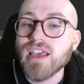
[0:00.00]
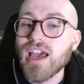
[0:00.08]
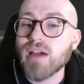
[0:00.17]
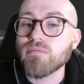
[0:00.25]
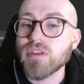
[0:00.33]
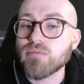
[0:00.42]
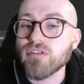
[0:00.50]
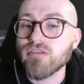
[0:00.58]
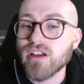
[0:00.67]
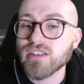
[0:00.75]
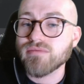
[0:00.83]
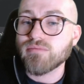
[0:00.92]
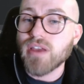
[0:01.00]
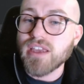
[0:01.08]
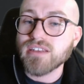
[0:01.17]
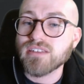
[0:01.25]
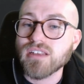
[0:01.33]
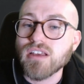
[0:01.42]
and be progressive
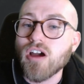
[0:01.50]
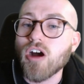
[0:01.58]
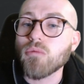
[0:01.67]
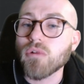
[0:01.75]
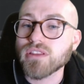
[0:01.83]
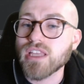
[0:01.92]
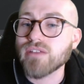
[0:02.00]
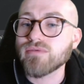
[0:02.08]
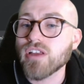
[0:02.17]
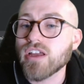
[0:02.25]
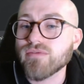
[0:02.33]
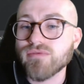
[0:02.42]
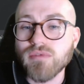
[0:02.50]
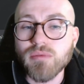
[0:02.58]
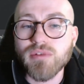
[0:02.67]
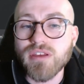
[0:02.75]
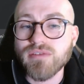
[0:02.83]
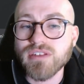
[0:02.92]
based on what they've learned from the
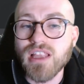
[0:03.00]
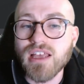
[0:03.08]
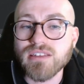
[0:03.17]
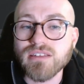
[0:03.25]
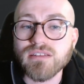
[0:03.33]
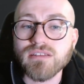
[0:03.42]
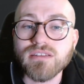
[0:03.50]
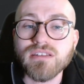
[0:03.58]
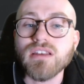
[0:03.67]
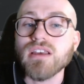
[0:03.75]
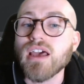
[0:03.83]
previous lessons.